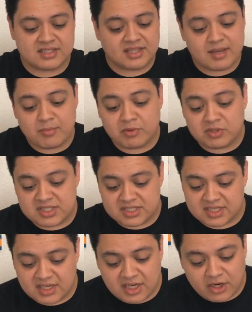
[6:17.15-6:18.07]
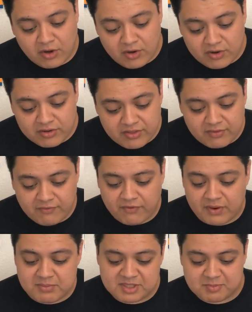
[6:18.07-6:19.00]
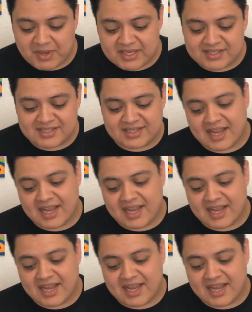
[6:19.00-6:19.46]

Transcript: labeled Stunning Earth from Space